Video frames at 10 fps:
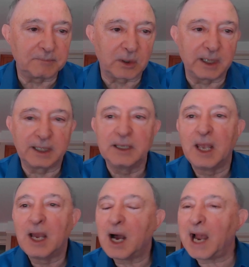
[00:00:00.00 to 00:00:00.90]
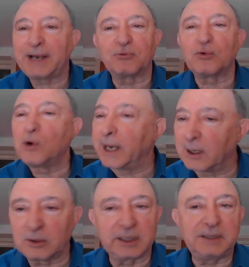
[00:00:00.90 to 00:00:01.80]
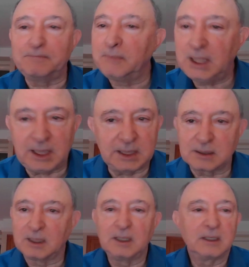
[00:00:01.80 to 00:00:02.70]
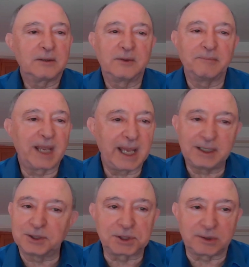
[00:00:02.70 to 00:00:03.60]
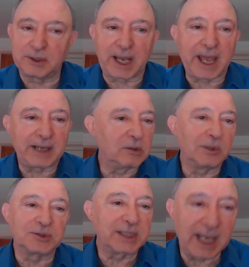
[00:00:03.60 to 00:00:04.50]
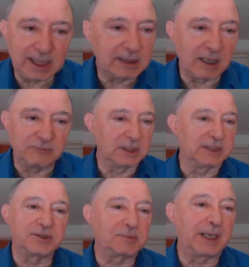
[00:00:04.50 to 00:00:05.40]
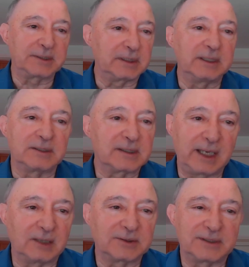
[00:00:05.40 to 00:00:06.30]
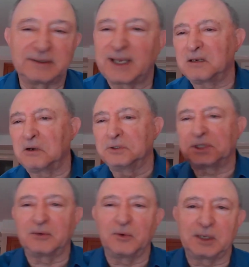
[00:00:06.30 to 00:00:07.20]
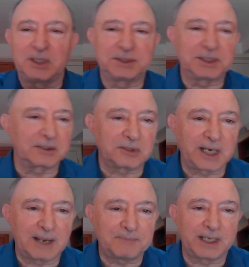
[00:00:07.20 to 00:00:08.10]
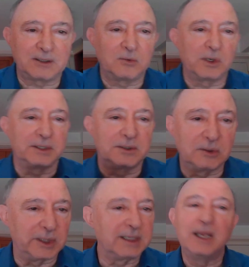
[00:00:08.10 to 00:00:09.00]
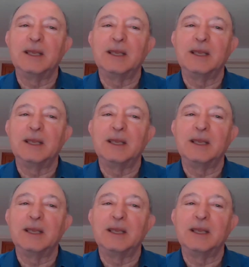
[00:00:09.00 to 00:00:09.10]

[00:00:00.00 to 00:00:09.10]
Brian. I rarely meet the manager at almost any level, and especially in sales, who says, coaching, what a bunch of crap. I don't want to do it.